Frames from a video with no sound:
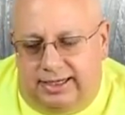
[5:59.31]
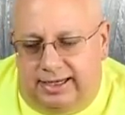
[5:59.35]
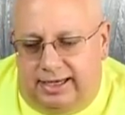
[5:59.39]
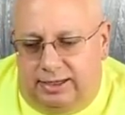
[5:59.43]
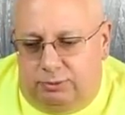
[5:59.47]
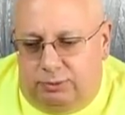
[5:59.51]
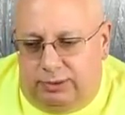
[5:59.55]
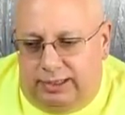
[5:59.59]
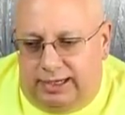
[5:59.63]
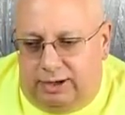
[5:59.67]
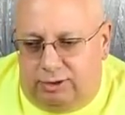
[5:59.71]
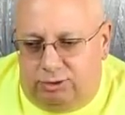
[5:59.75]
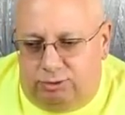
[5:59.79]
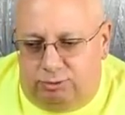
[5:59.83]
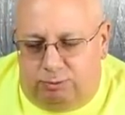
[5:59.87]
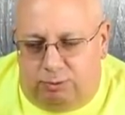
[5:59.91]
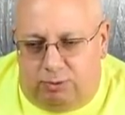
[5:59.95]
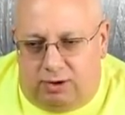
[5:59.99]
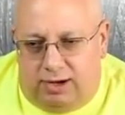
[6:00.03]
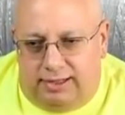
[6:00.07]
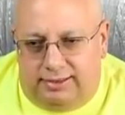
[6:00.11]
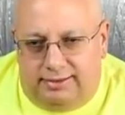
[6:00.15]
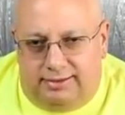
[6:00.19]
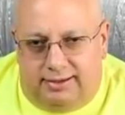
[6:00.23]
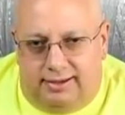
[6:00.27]
And when I was
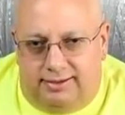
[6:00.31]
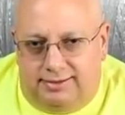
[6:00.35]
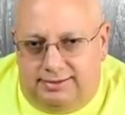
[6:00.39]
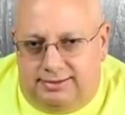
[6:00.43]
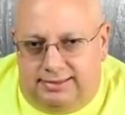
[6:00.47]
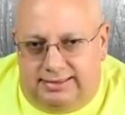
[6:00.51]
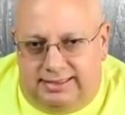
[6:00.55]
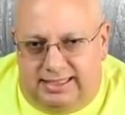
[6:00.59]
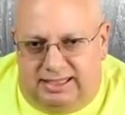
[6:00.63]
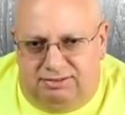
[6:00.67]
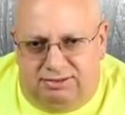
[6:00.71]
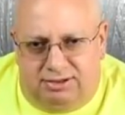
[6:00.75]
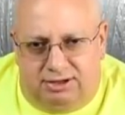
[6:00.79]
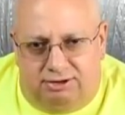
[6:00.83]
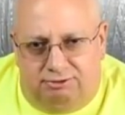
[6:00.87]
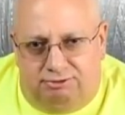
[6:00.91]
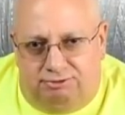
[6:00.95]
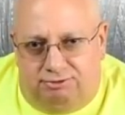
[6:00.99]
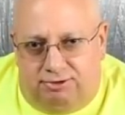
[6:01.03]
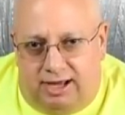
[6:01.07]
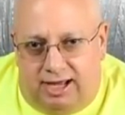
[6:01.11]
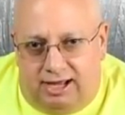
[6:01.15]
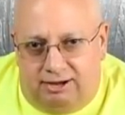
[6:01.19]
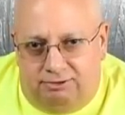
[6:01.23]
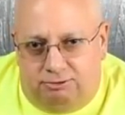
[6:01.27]
broadcasting, even on
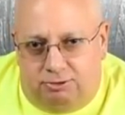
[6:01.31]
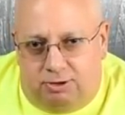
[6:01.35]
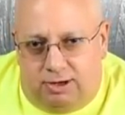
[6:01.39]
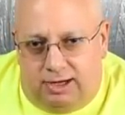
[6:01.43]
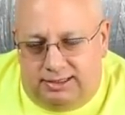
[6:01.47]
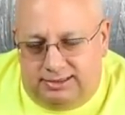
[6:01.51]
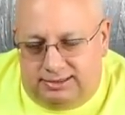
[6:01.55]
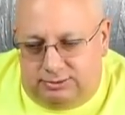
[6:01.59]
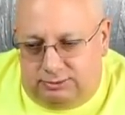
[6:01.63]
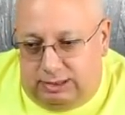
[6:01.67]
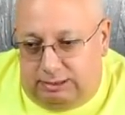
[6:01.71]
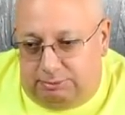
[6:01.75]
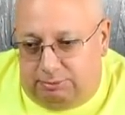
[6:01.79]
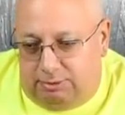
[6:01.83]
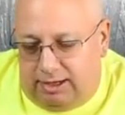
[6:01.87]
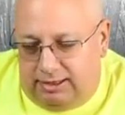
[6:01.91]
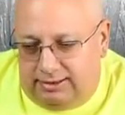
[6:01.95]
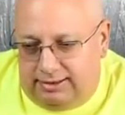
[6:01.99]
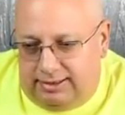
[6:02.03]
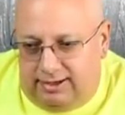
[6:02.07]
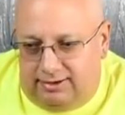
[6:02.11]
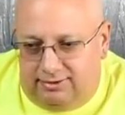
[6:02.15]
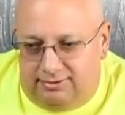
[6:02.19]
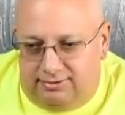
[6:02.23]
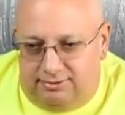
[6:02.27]
5 watts, when I
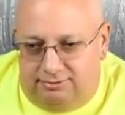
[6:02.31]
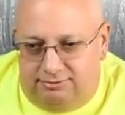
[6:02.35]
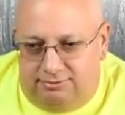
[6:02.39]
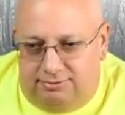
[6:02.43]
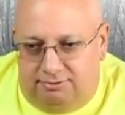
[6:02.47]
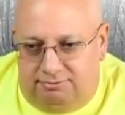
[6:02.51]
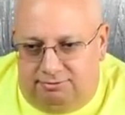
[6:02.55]
broadcast on